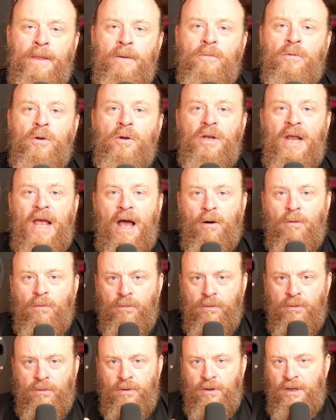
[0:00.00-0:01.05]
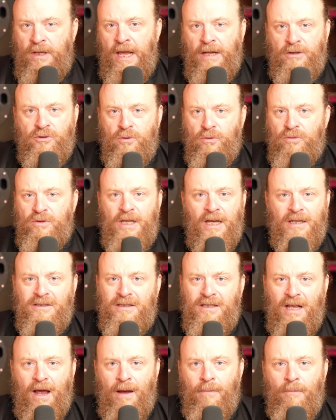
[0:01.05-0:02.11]
you now get your Death
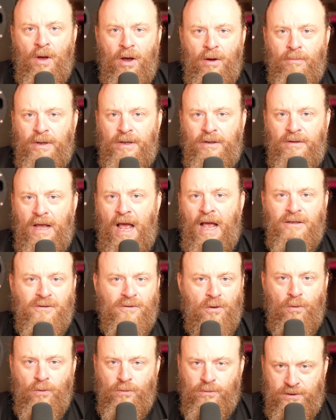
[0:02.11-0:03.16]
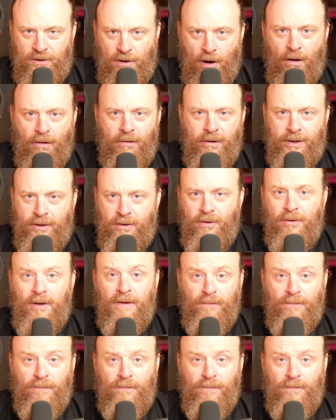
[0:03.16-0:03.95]
Star moment as Luke Skywalker,